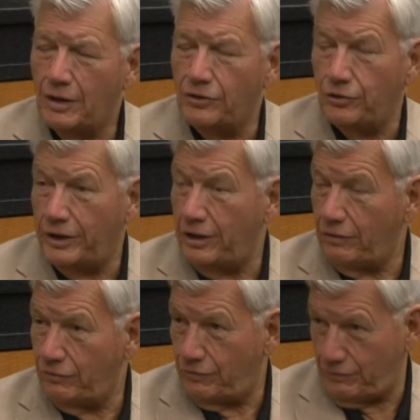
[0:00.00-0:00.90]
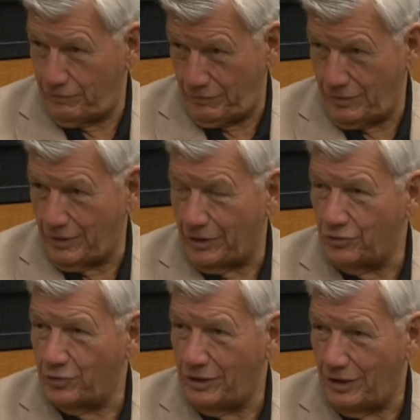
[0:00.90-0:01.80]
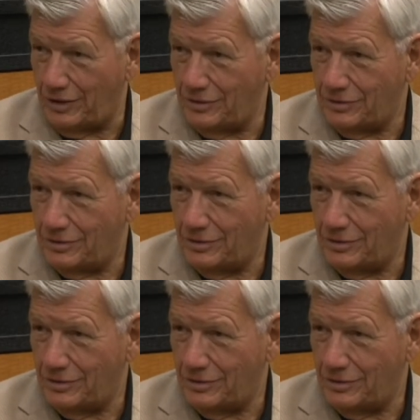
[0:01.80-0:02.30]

And your native country is?